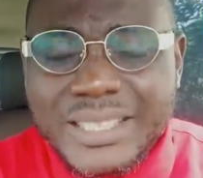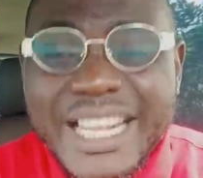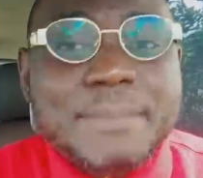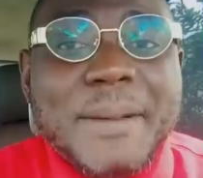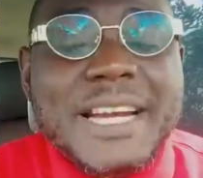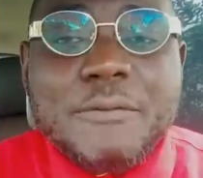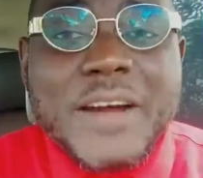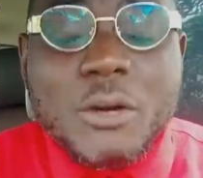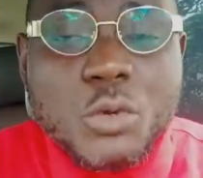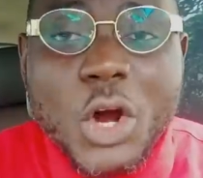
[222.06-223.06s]
Despite the
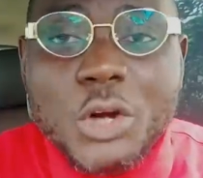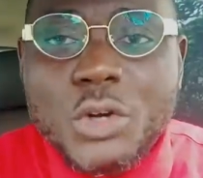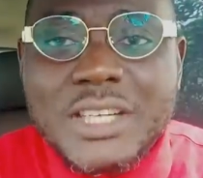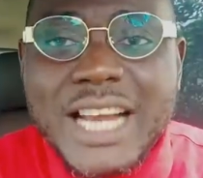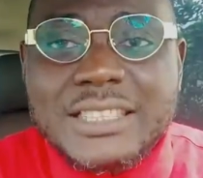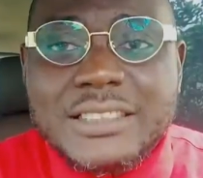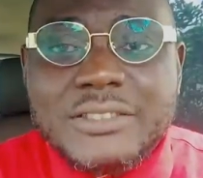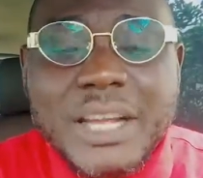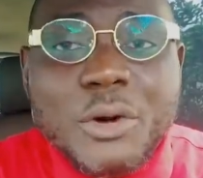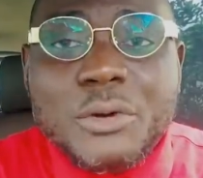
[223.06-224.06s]
fact we all know that
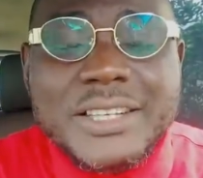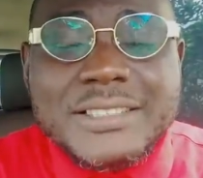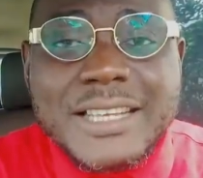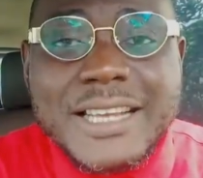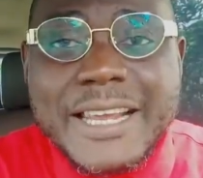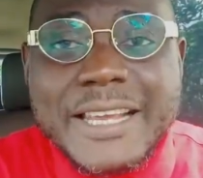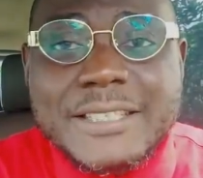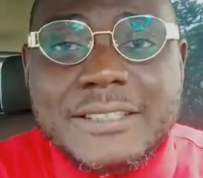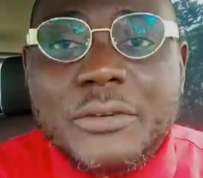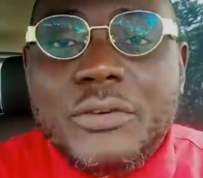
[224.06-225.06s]
democracy
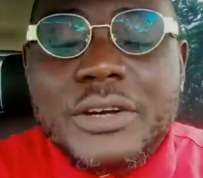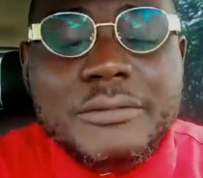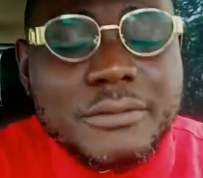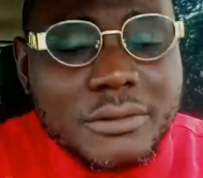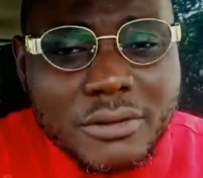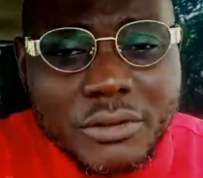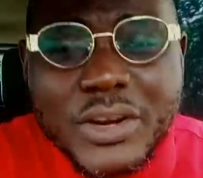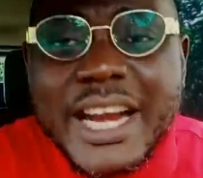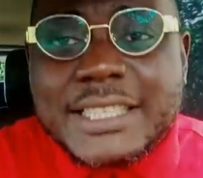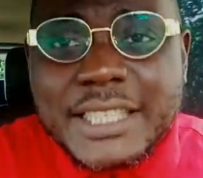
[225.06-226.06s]
is
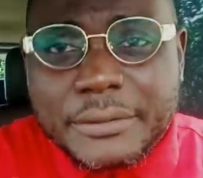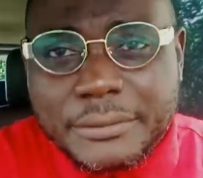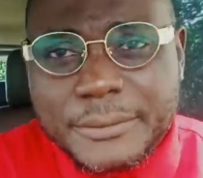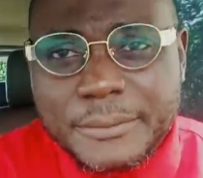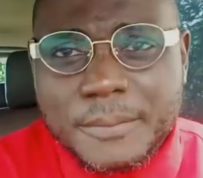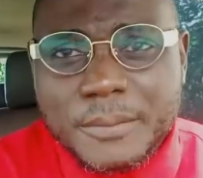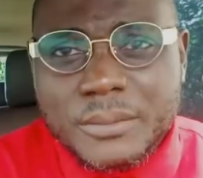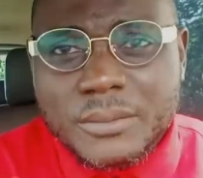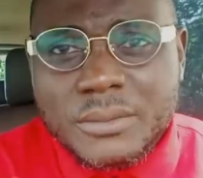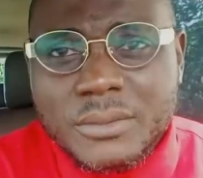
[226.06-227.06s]
relative.
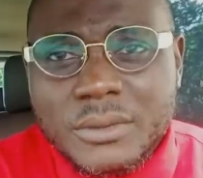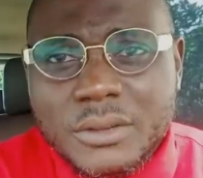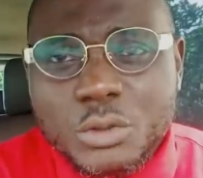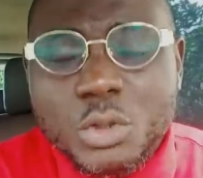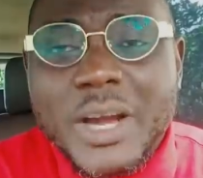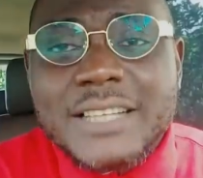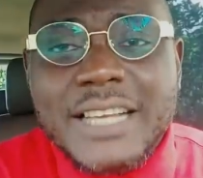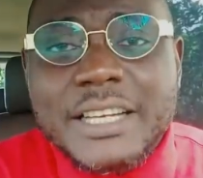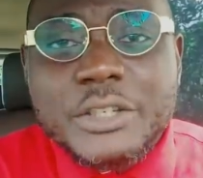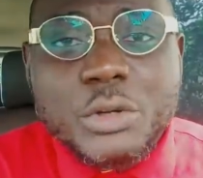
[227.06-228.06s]
US
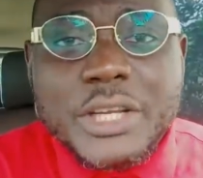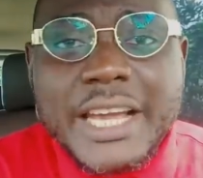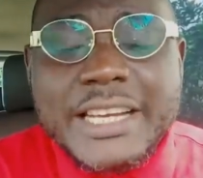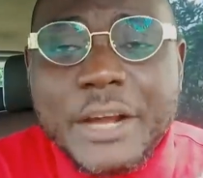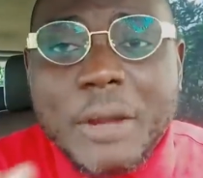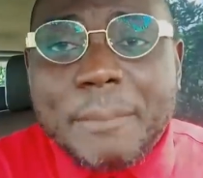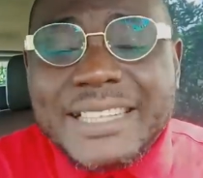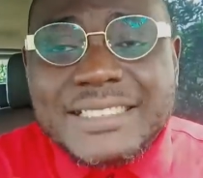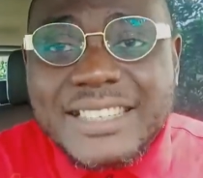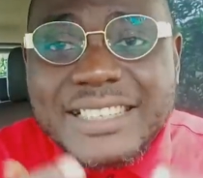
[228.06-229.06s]
and UK, they are not
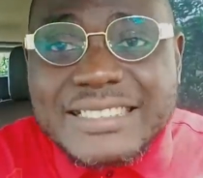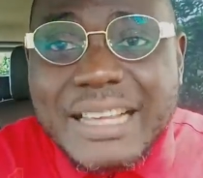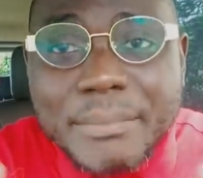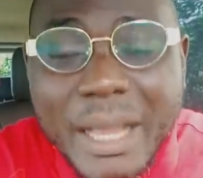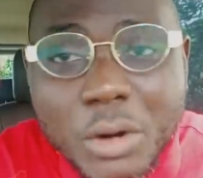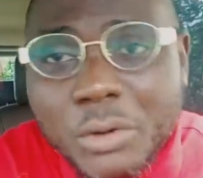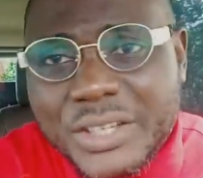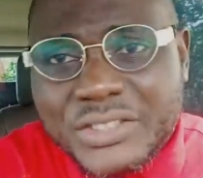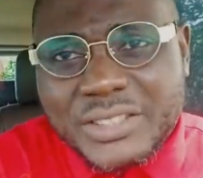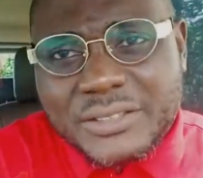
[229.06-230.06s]
practicing the same
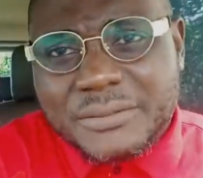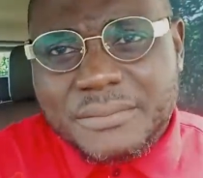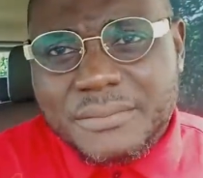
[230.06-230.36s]
democracy.